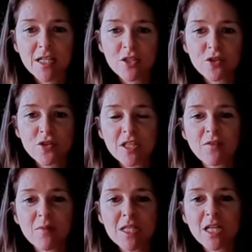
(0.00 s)
just to give me
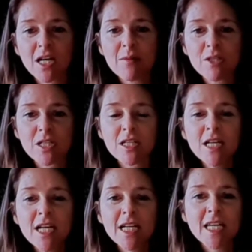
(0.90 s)
time to
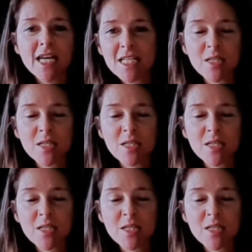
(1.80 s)
get into